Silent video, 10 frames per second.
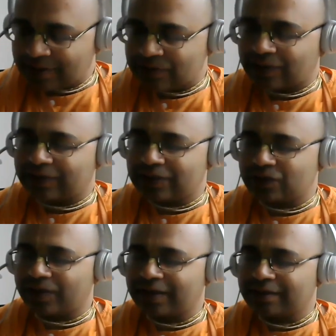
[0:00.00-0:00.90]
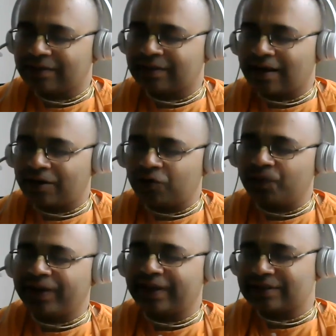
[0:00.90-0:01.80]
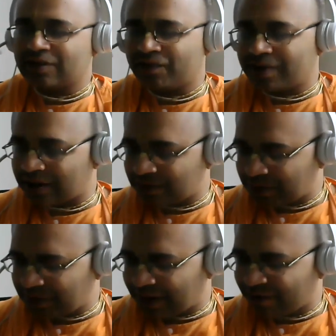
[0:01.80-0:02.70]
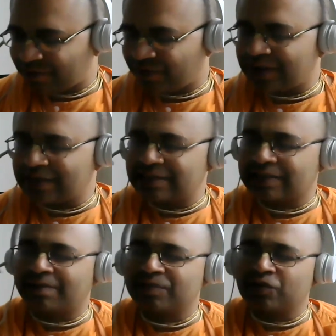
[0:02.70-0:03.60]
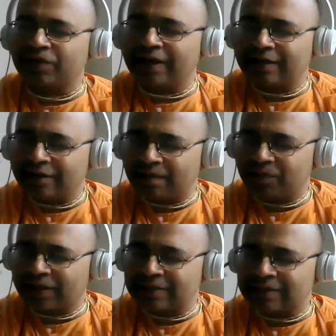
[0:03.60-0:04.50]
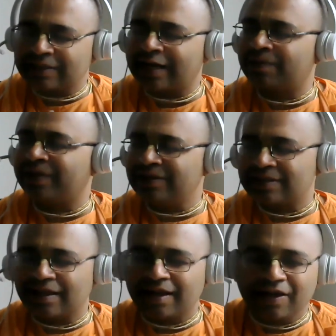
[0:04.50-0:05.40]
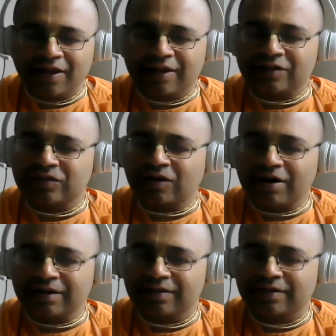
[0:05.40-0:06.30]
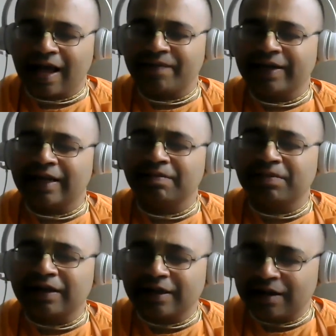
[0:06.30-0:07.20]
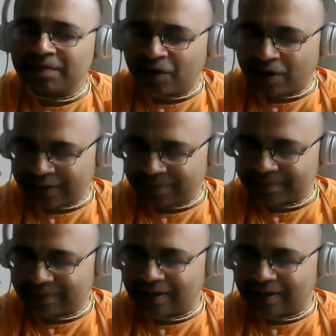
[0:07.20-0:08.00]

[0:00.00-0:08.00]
So in this way, there are two meanings of Atma Maya. One is comes through internal potency. That means he is not having any material body.